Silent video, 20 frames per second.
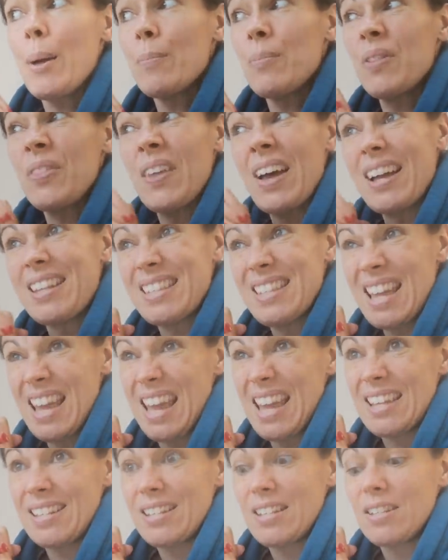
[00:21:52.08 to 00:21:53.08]
But that's
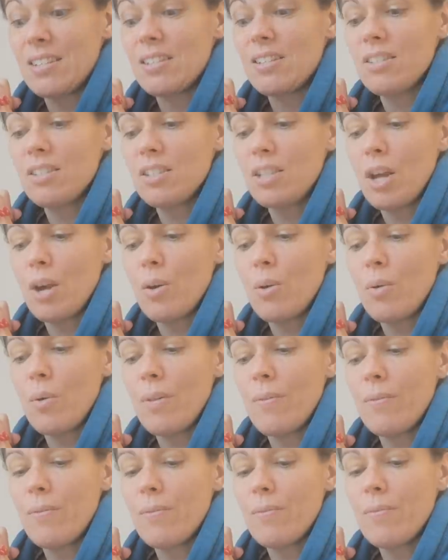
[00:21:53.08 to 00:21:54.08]
it. So
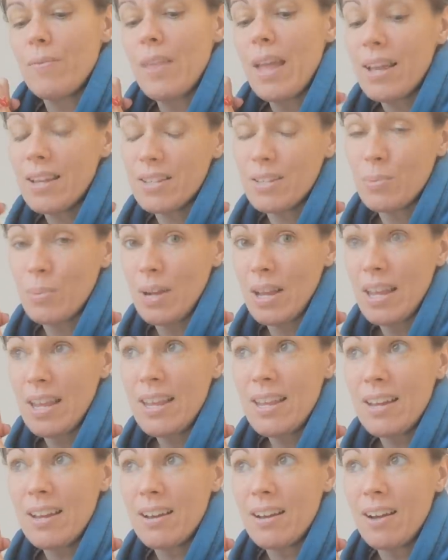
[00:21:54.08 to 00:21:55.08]
next
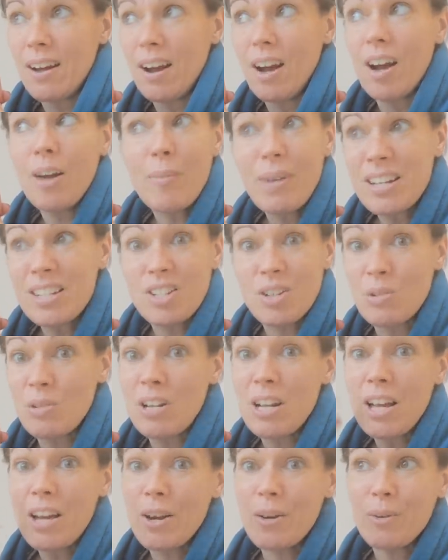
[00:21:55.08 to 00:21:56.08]
week I might do
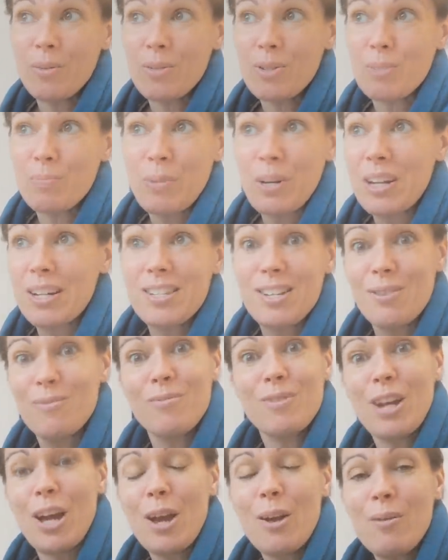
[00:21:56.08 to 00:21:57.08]
loads, but I
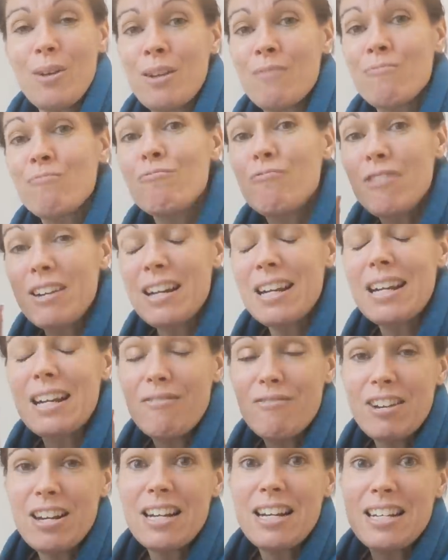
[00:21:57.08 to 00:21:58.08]
don't know. It really,
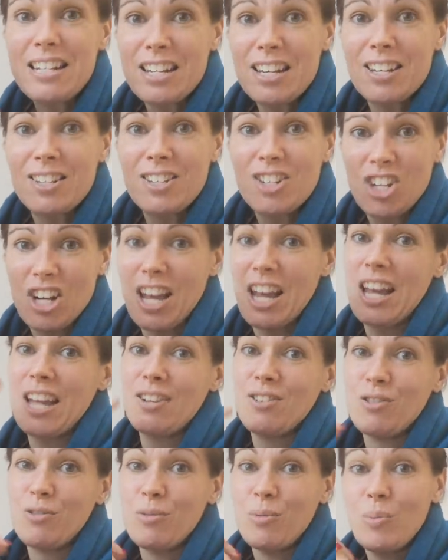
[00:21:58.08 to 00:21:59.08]
really does
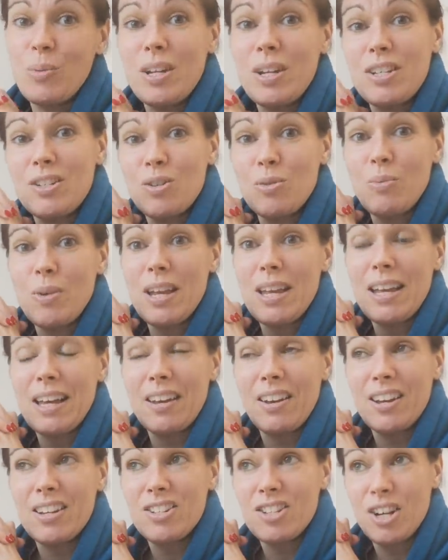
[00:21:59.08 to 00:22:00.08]
change from week to week,
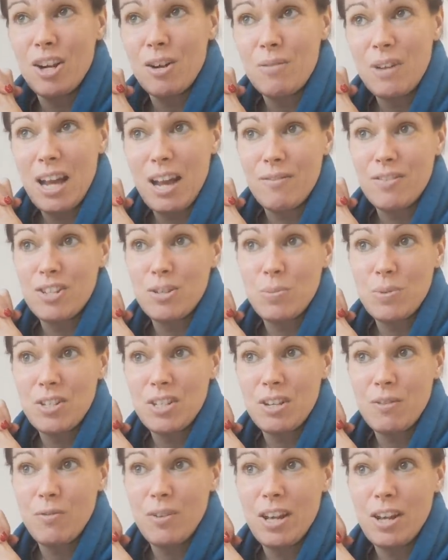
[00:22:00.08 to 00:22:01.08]
and I don't have a
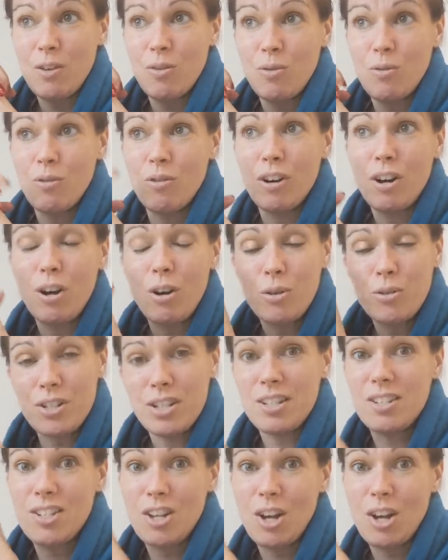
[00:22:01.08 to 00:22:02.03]
specific or allotted